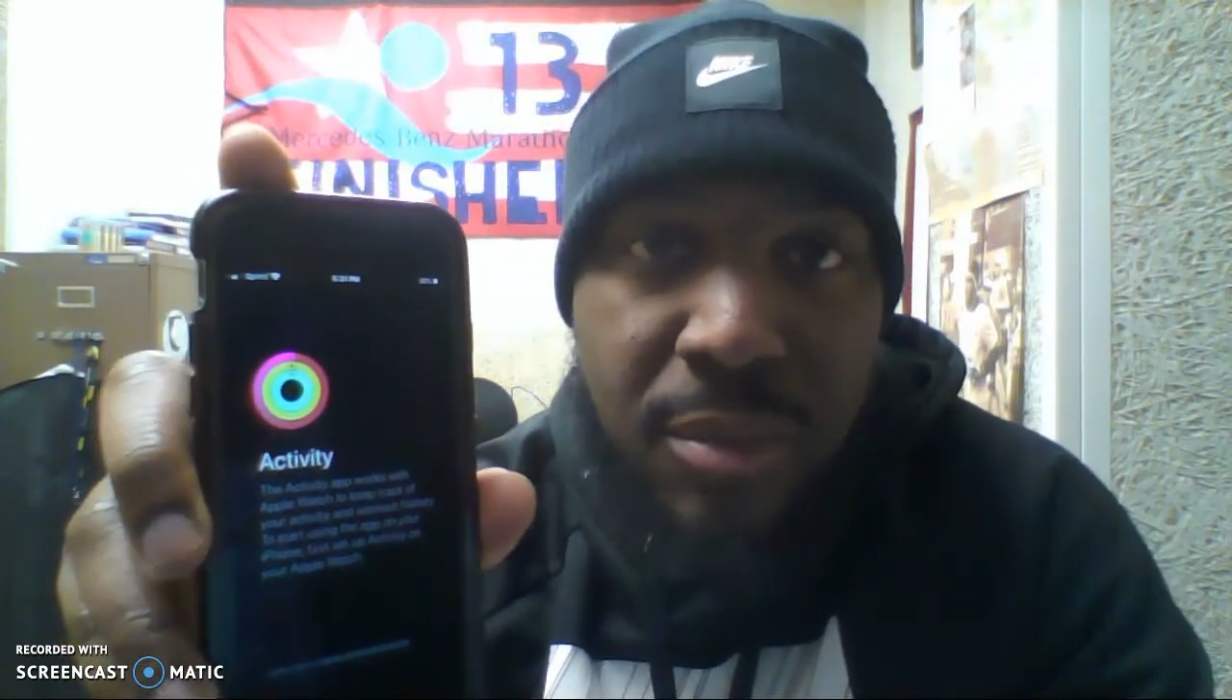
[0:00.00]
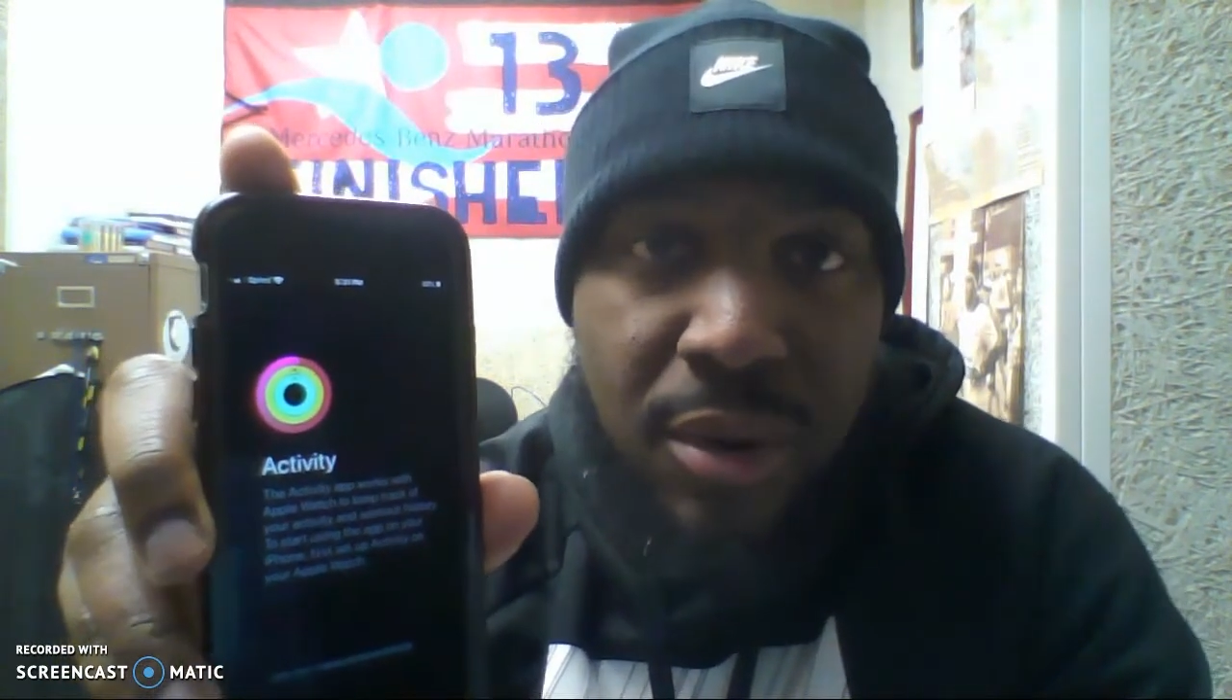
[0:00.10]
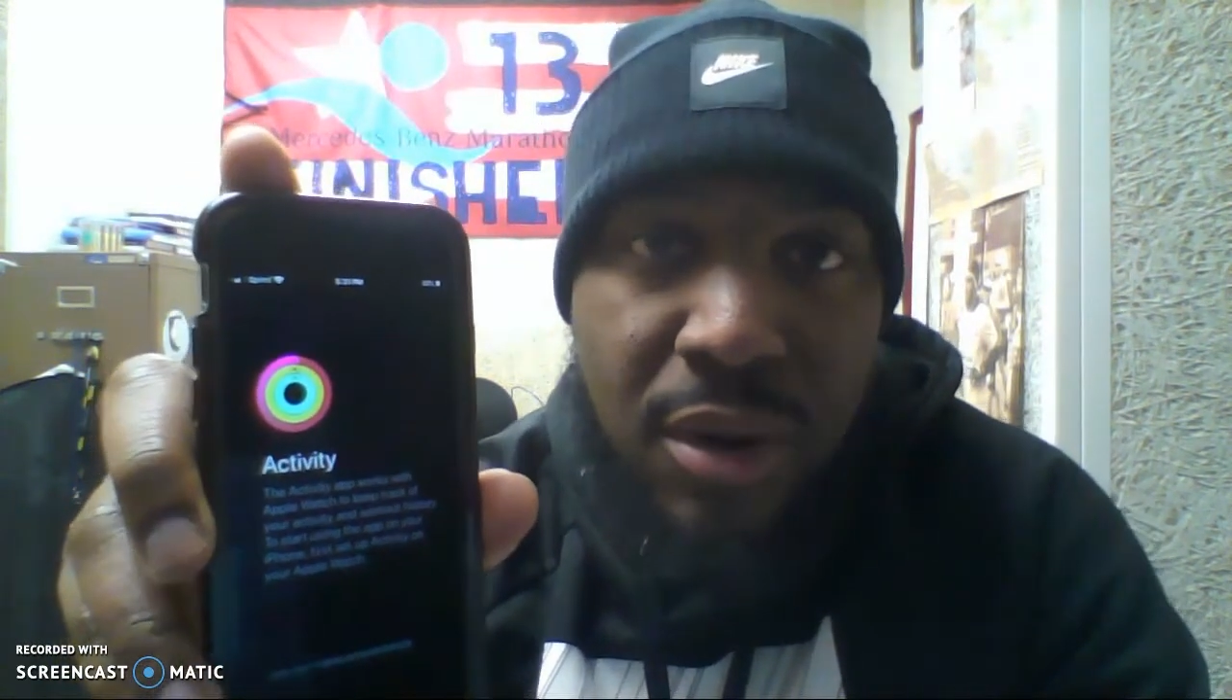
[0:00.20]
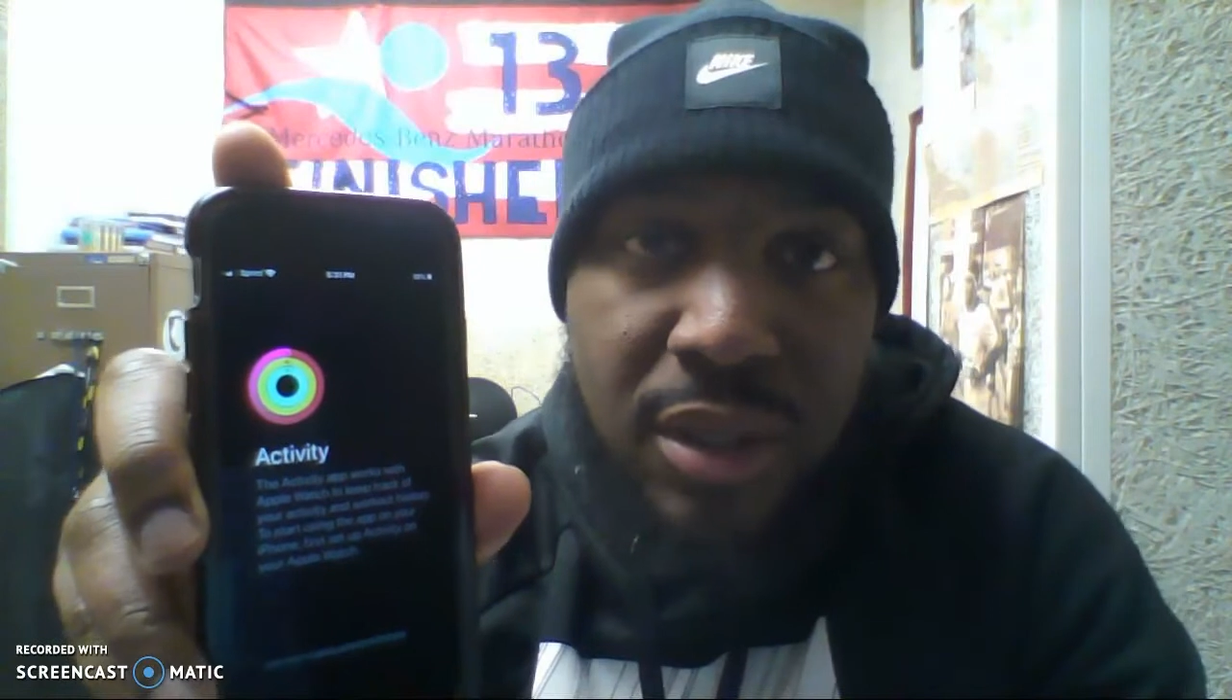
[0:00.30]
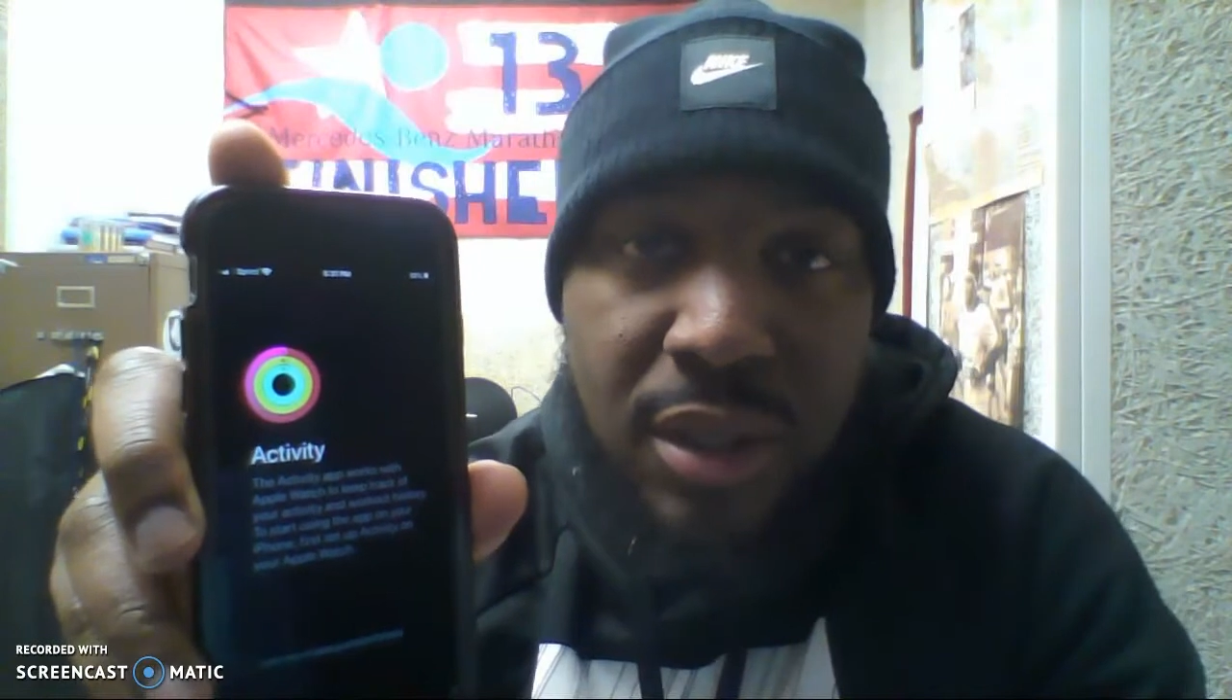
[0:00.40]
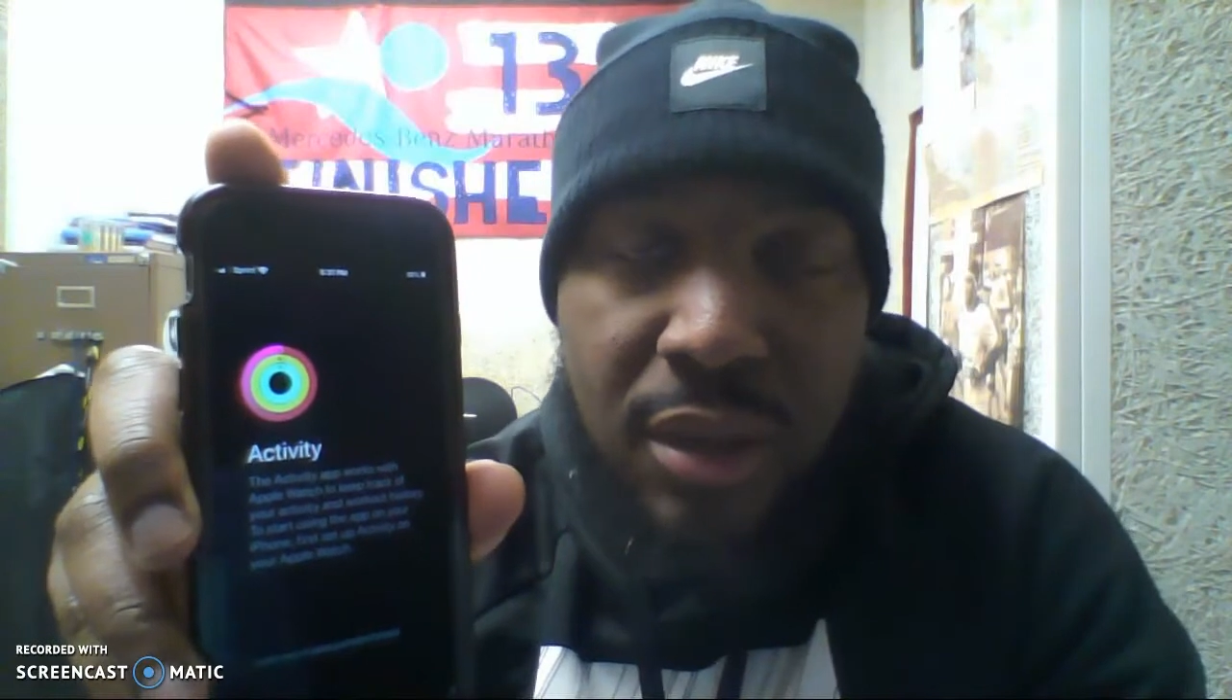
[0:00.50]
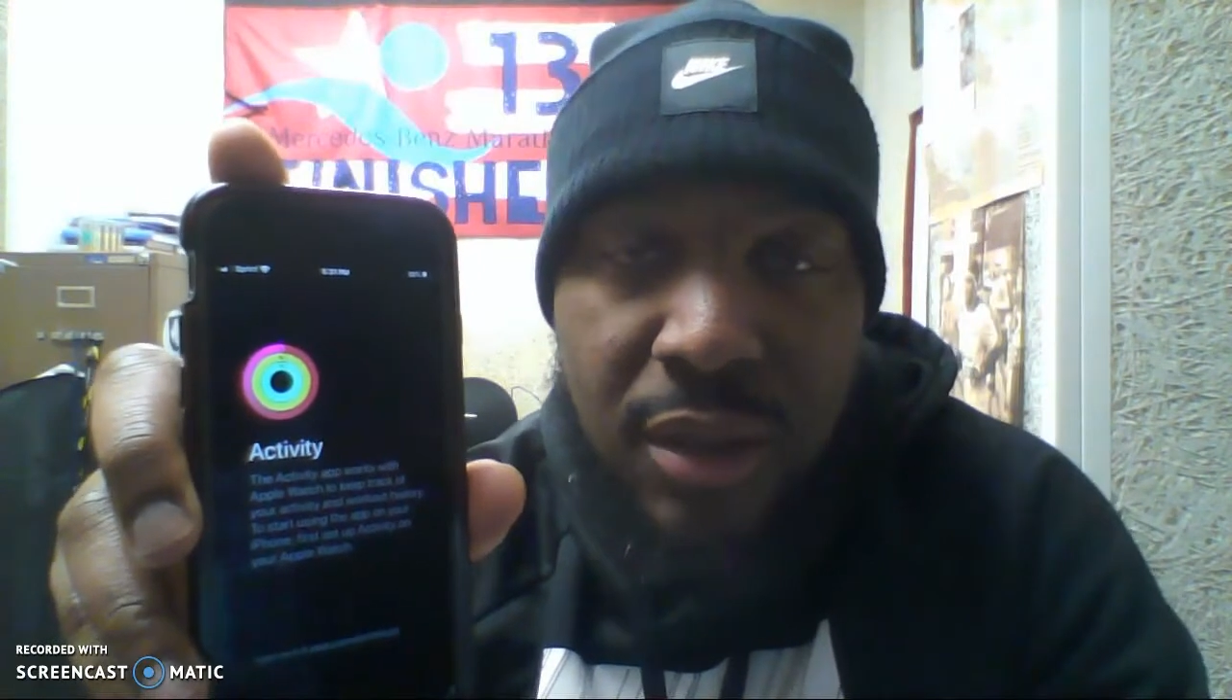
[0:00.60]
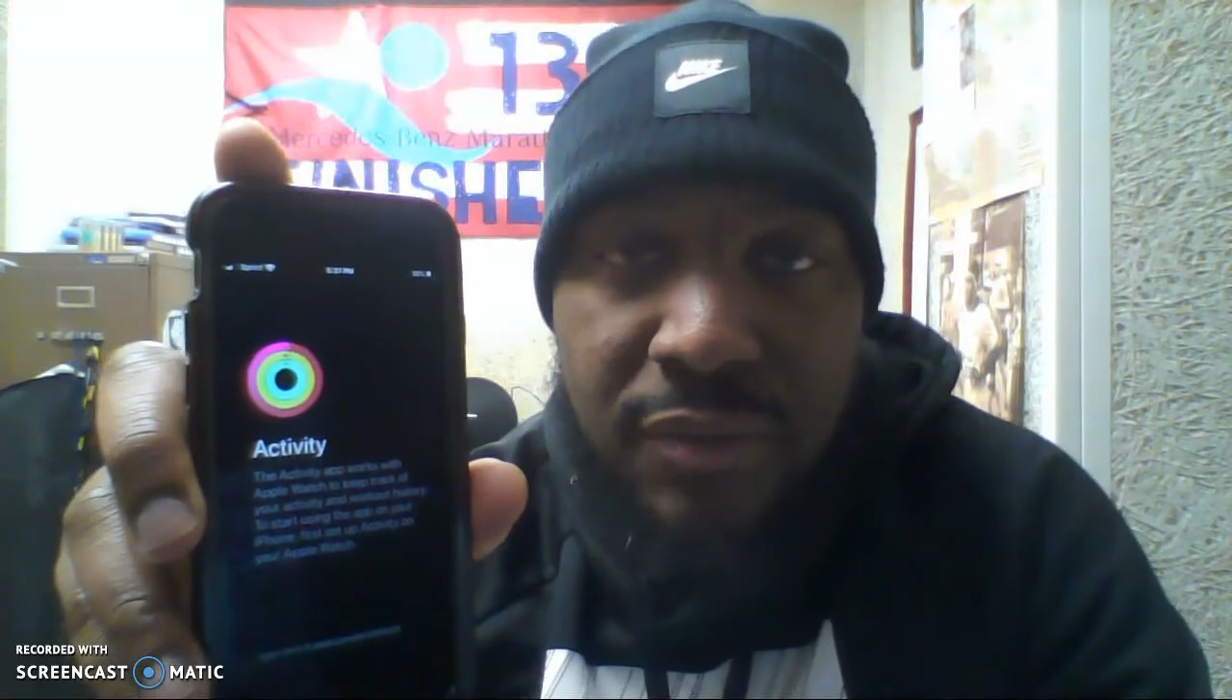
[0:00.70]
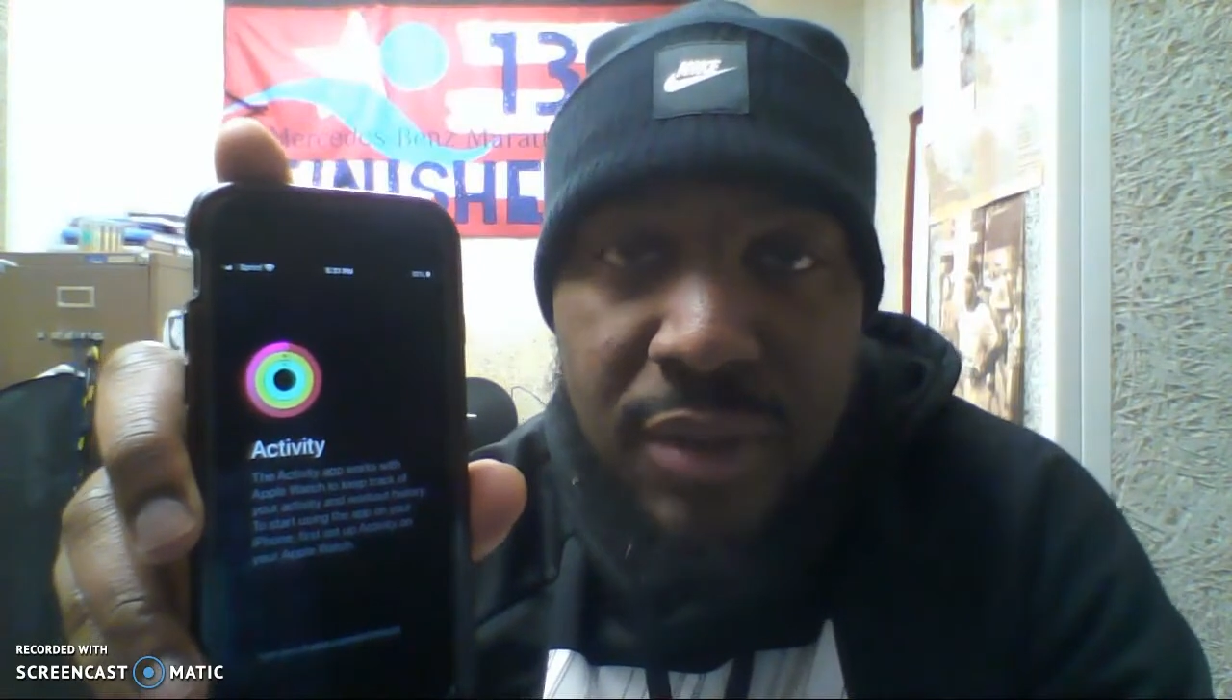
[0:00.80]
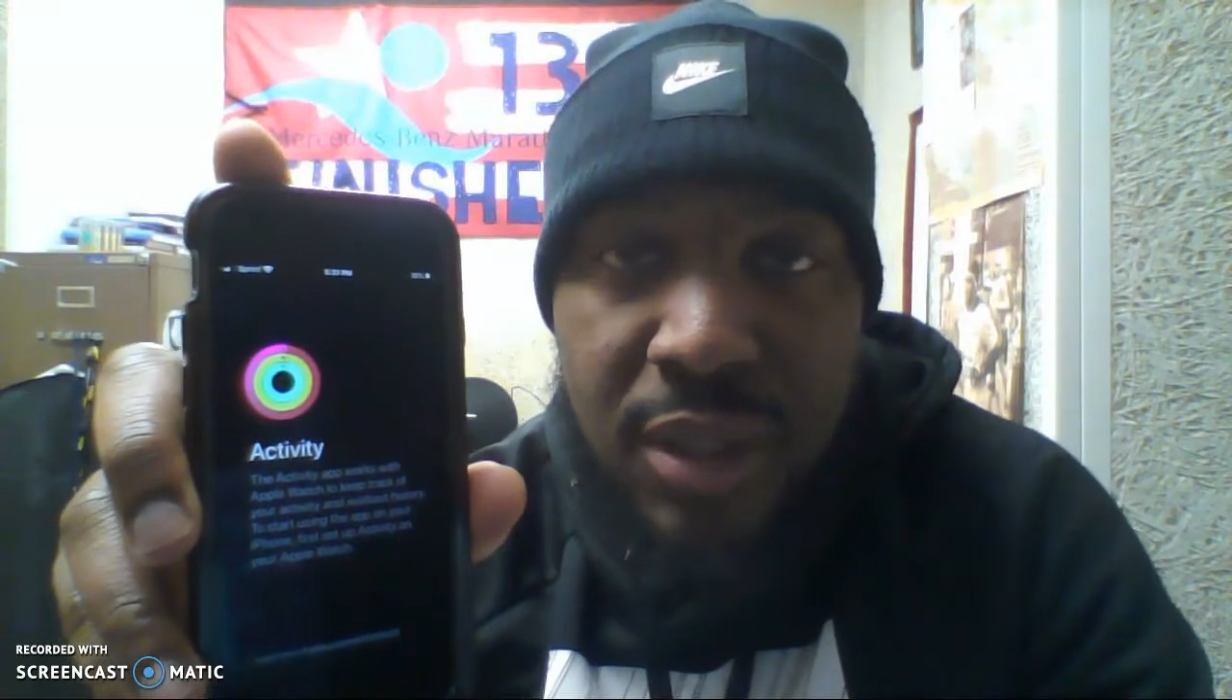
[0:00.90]
part
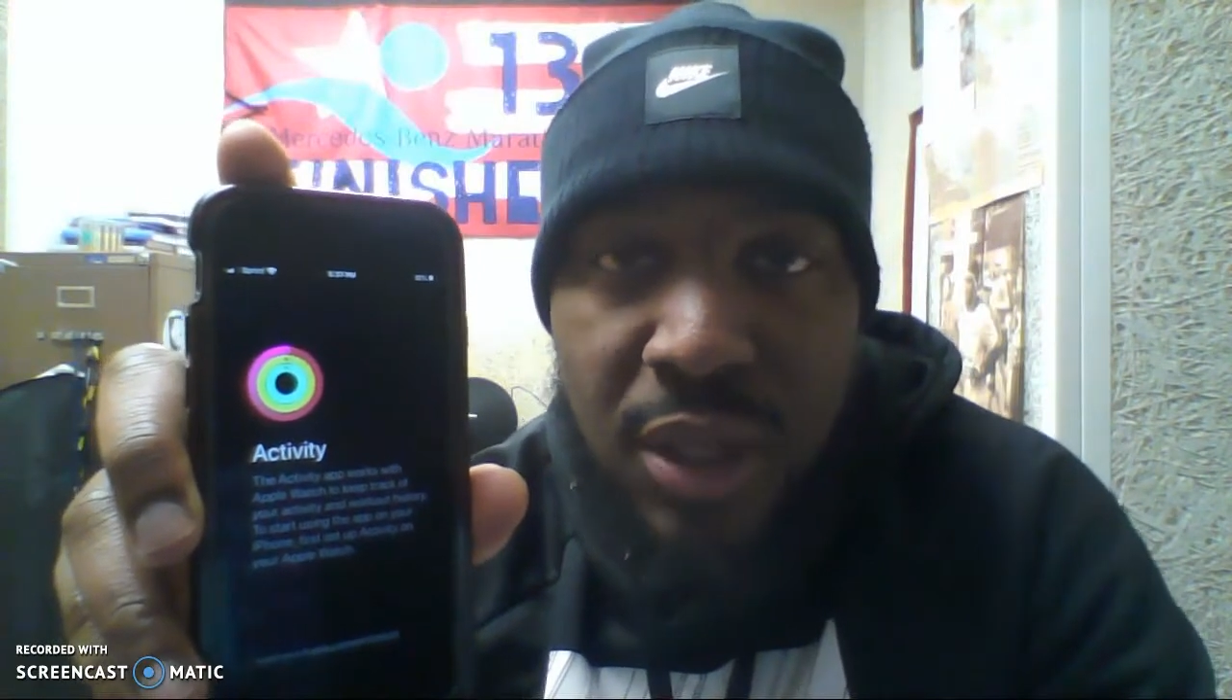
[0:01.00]
of